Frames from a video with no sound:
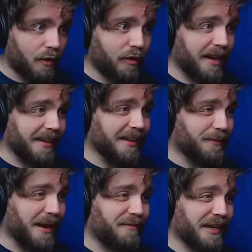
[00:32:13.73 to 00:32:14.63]
Hooray!
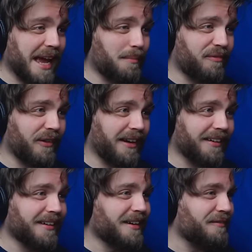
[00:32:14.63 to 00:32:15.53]
We have a
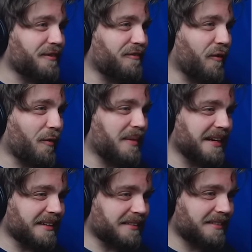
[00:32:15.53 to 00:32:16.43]
campfire for 4
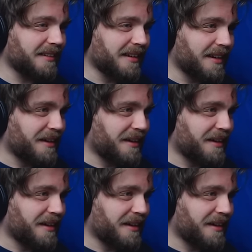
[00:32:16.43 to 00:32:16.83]
minutes.